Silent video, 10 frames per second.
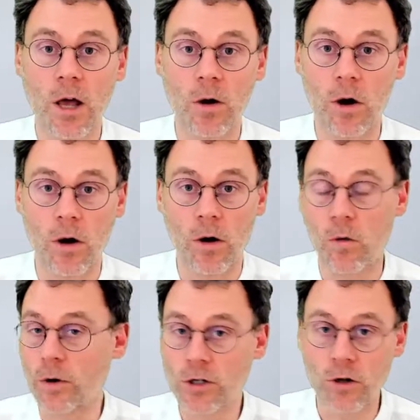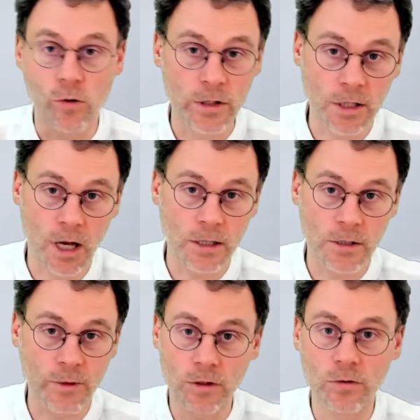which coincides
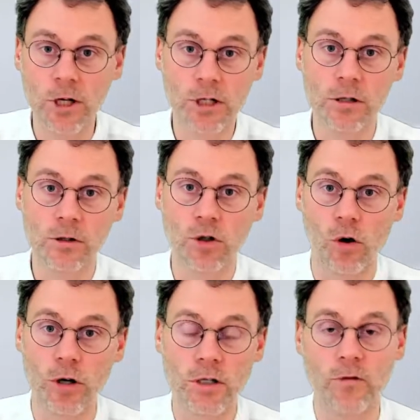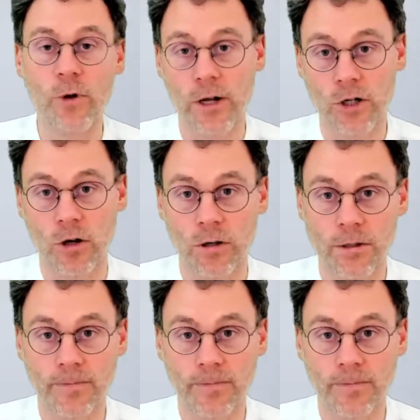with the traditional choice of branch cut.